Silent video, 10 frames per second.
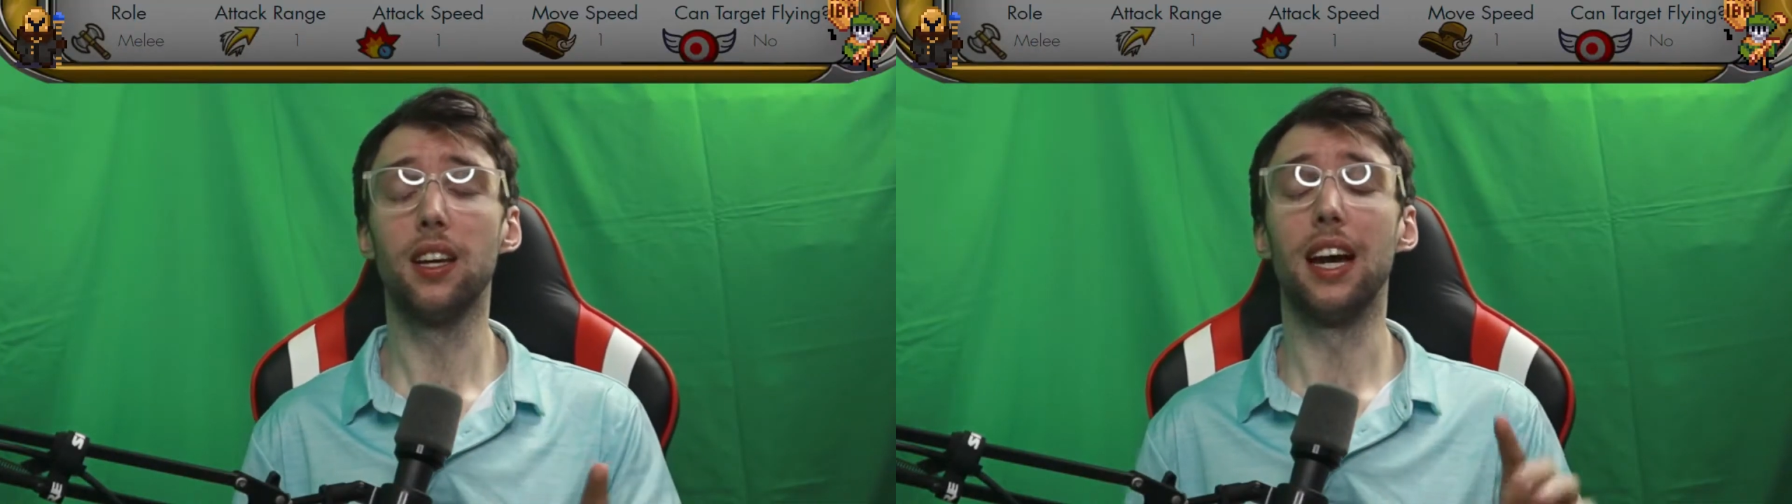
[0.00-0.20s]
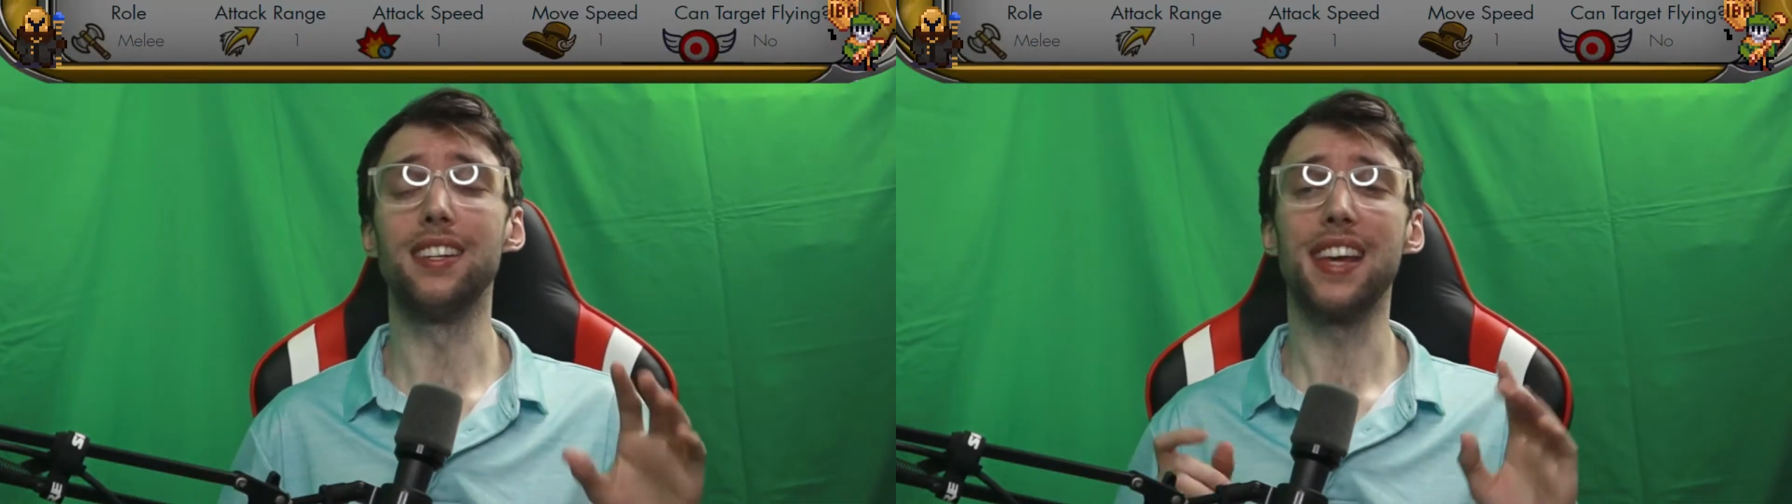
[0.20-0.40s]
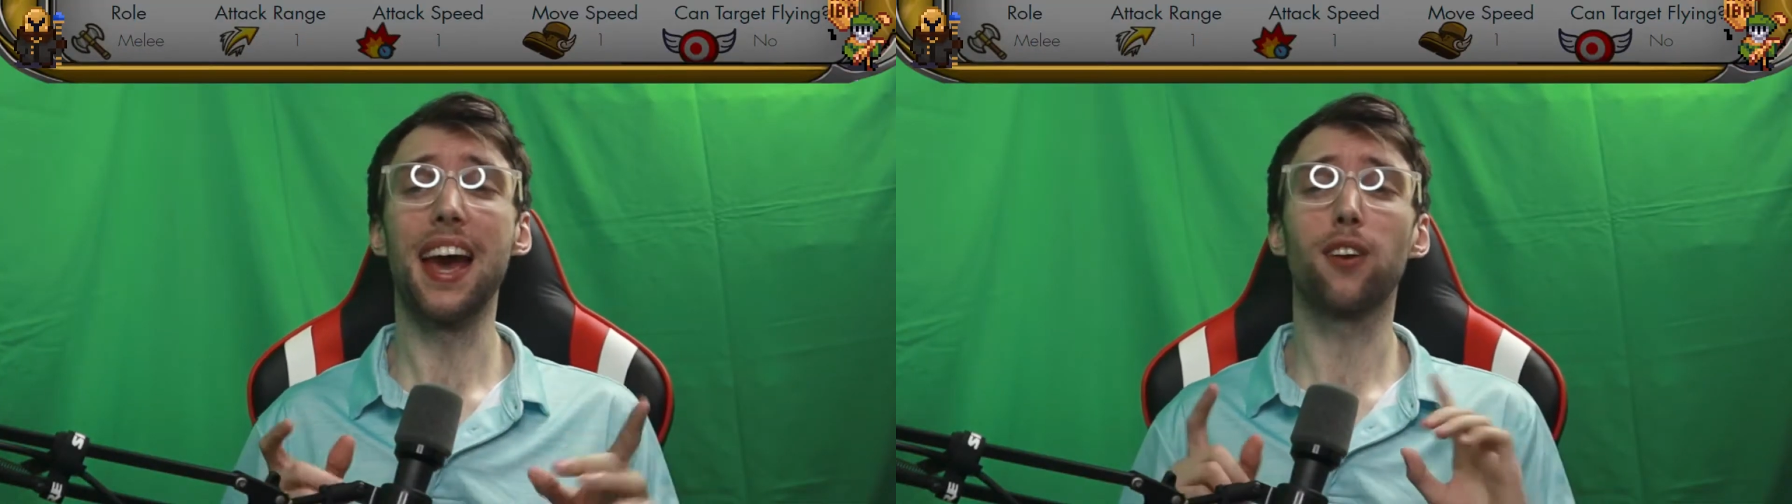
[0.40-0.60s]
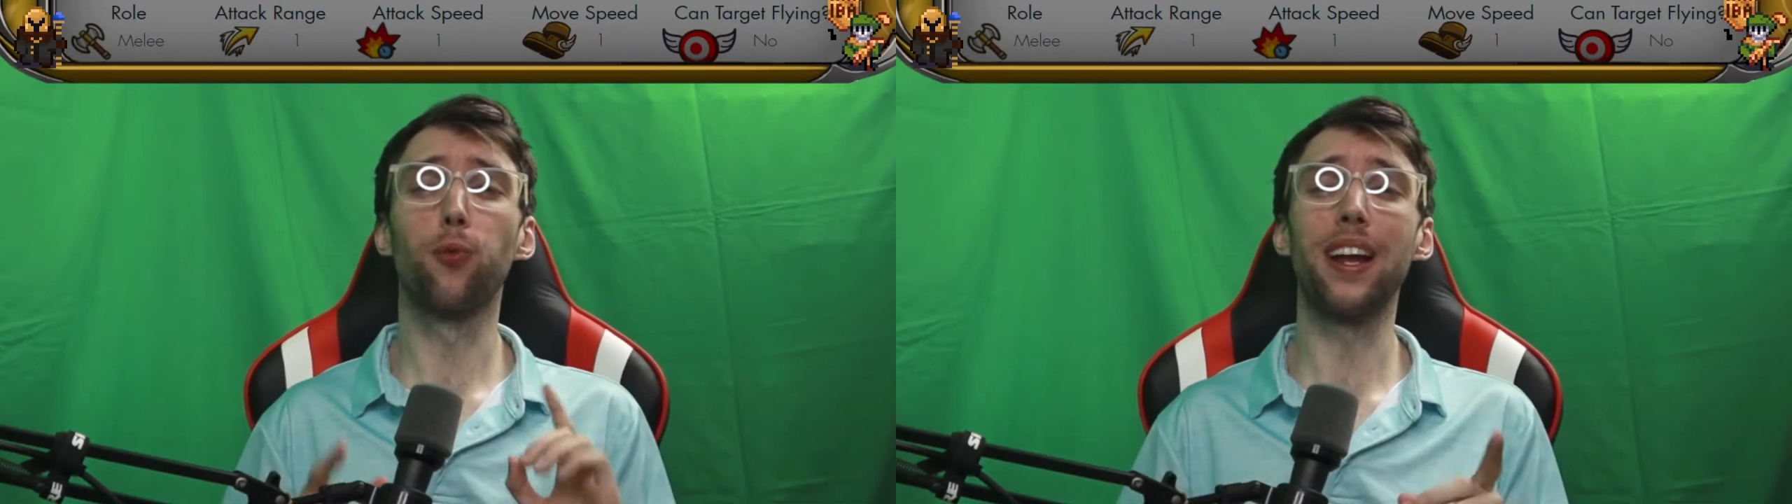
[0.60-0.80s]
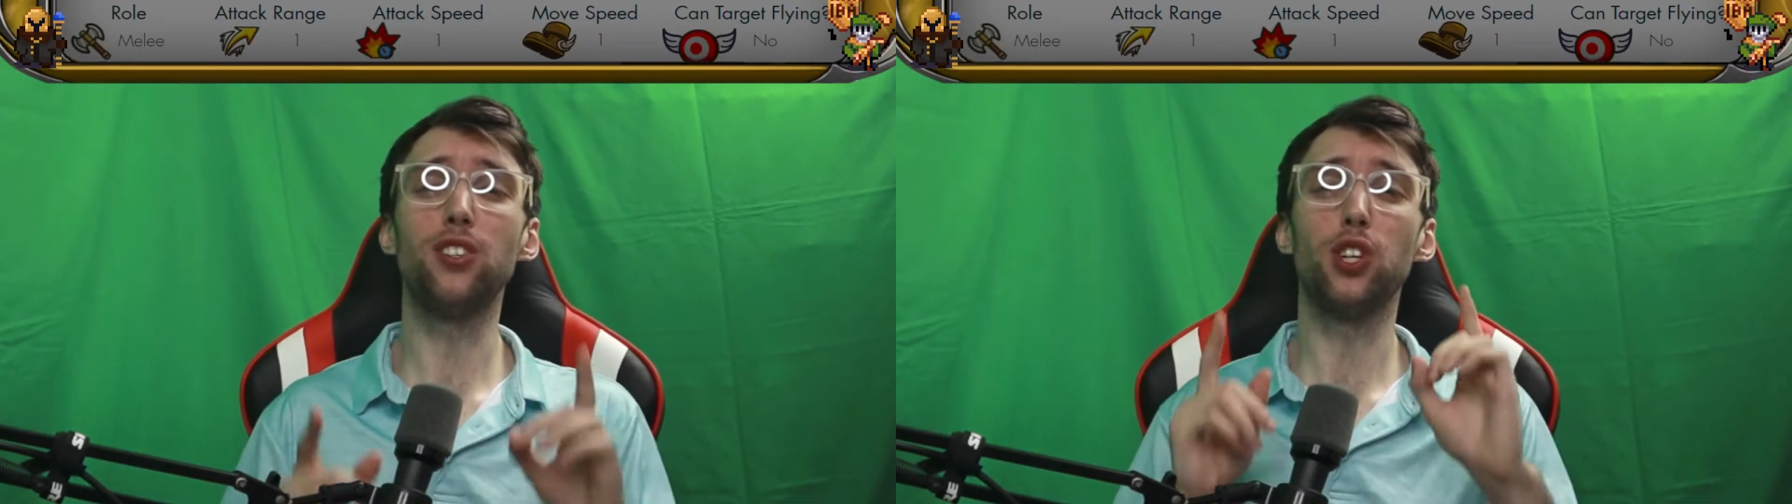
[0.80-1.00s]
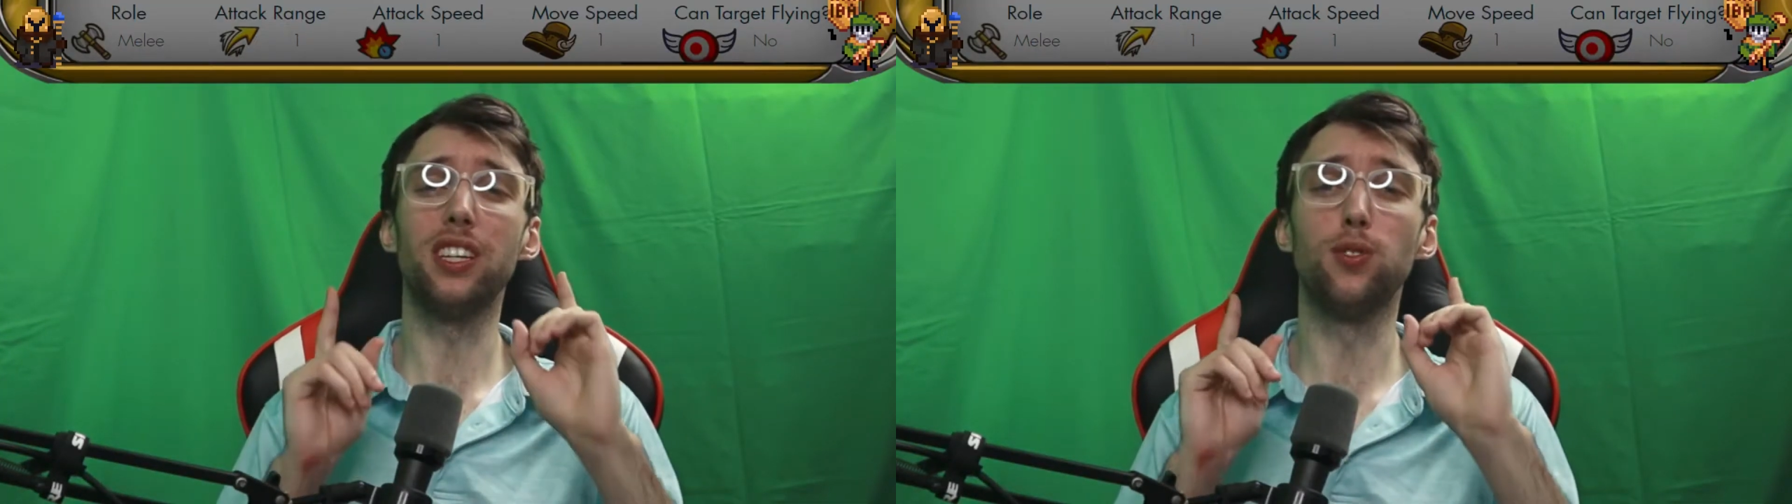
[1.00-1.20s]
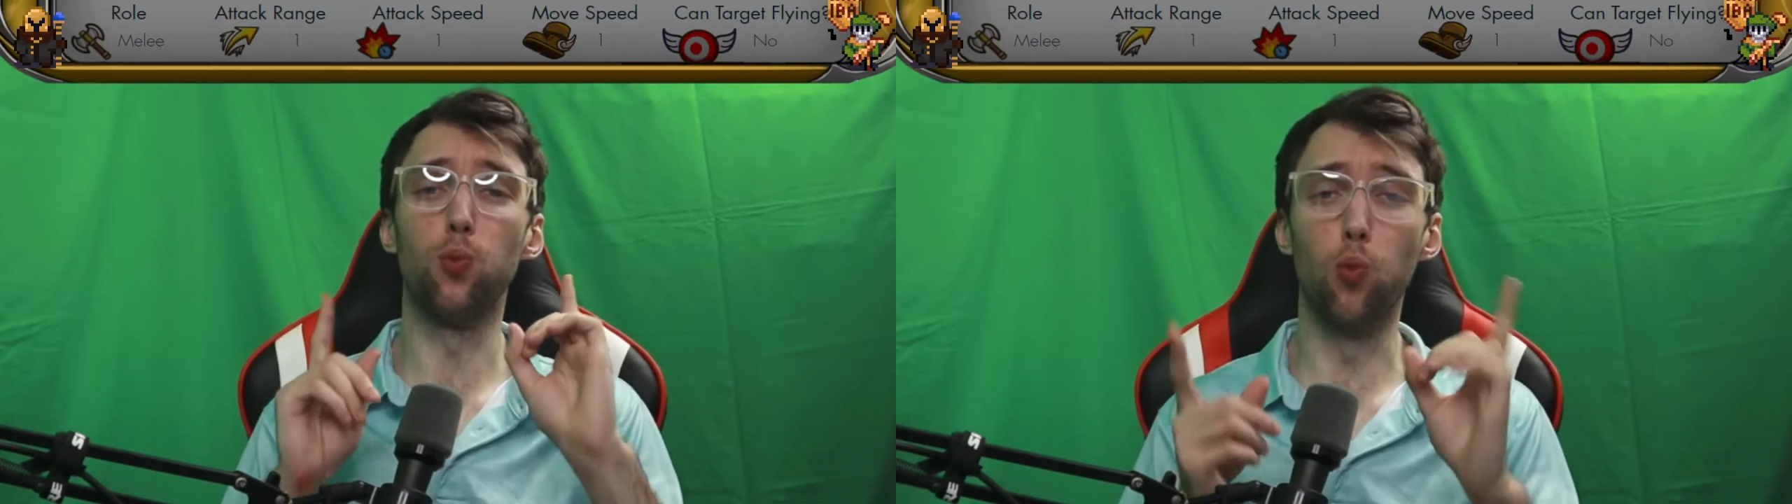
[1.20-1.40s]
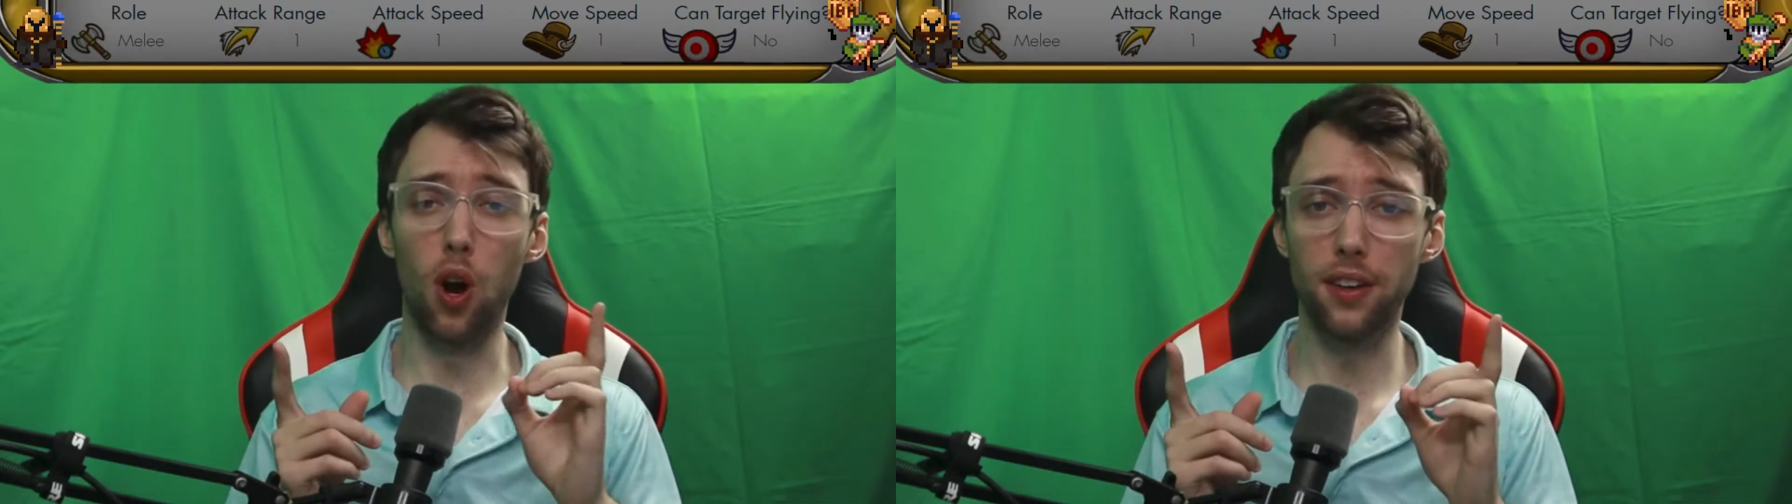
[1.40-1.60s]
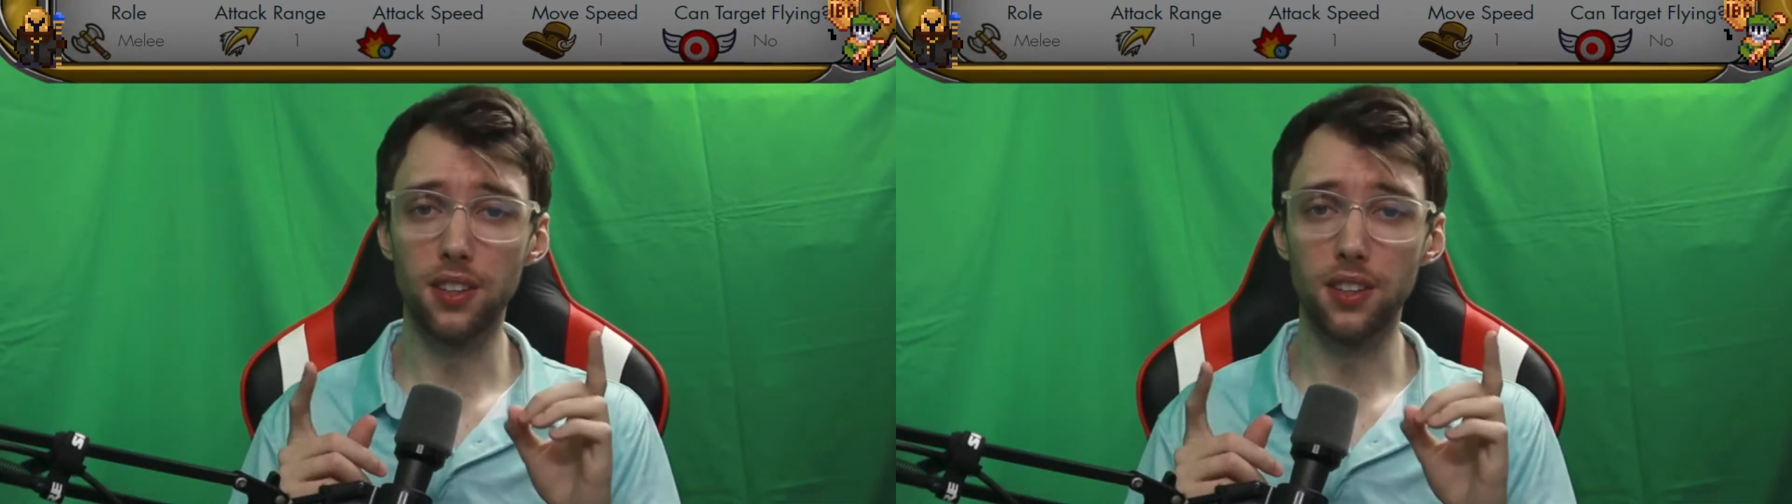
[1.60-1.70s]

Attack range is 1,